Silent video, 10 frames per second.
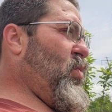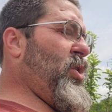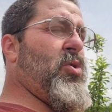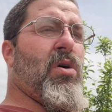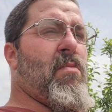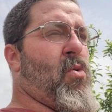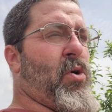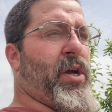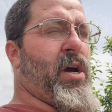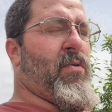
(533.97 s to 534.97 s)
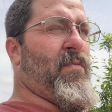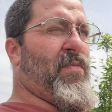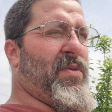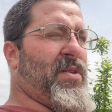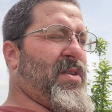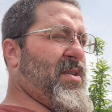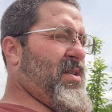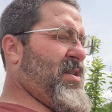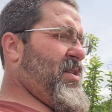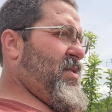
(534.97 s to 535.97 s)
We still got more to go.
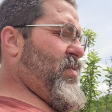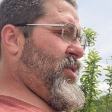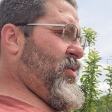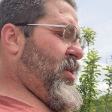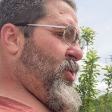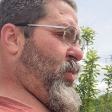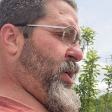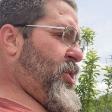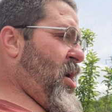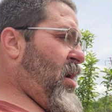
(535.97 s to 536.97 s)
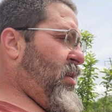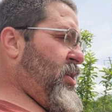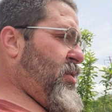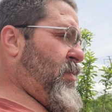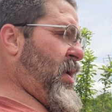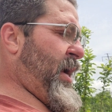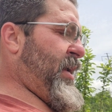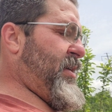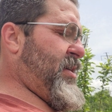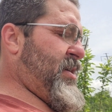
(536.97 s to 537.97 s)
We still got sweet chocolates to
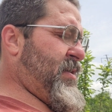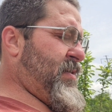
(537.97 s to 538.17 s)
plant,